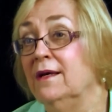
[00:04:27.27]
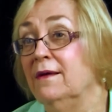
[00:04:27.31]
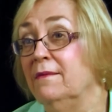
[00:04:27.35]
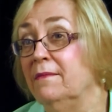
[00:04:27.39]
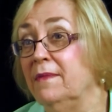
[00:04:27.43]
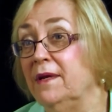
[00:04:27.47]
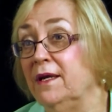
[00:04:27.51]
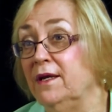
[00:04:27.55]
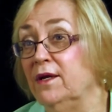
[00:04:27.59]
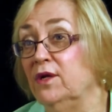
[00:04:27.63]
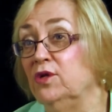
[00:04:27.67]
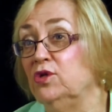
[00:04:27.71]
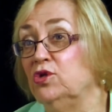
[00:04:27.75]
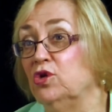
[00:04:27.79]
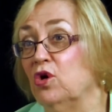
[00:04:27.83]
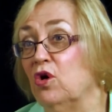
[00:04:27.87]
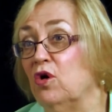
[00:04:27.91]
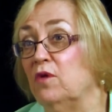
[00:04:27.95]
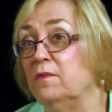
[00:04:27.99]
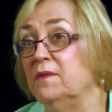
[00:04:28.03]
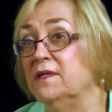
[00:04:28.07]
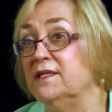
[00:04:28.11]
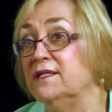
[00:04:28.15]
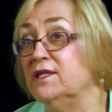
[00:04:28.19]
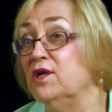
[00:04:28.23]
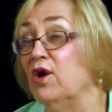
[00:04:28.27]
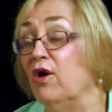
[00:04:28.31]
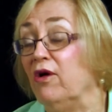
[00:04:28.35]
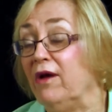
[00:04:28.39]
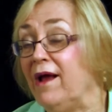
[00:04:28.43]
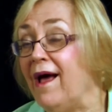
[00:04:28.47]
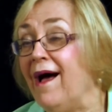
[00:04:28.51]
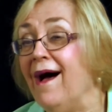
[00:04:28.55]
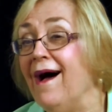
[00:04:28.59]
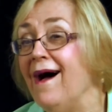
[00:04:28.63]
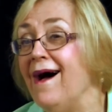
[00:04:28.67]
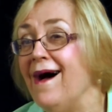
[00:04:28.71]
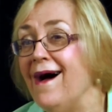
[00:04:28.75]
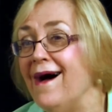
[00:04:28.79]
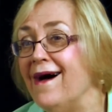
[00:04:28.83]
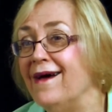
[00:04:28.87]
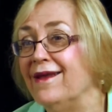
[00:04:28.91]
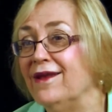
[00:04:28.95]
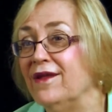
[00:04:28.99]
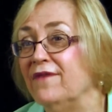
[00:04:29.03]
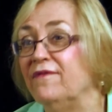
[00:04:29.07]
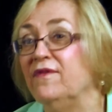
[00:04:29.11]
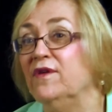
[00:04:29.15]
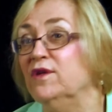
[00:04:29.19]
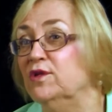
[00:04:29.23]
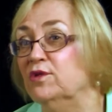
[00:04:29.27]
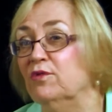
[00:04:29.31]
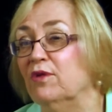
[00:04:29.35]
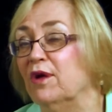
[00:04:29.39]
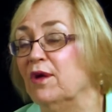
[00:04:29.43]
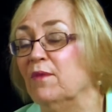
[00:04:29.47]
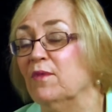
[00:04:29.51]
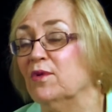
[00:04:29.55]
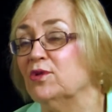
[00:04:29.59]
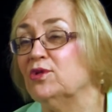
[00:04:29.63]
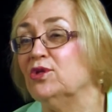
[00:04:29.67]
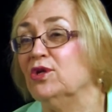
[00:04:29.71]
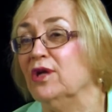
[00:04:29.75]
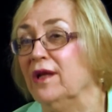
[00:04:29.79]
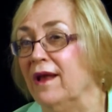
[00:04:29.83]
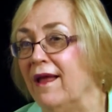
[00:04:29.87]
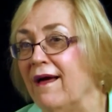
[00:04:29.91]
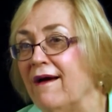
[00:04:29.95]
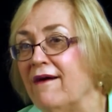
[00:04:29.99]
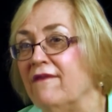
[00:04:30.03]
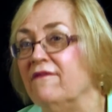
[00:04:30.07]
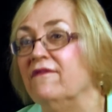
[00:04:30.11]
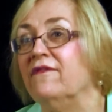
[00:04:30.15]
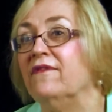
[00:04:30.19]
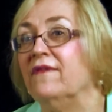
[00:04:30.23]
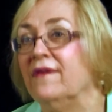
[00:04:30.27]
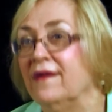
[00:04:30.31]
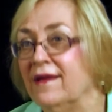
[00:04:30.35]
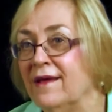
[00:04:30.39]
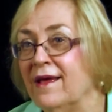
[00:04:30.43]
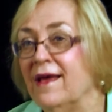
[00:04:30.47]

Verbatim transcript: I mean, a job is not hard if you're doing what you love.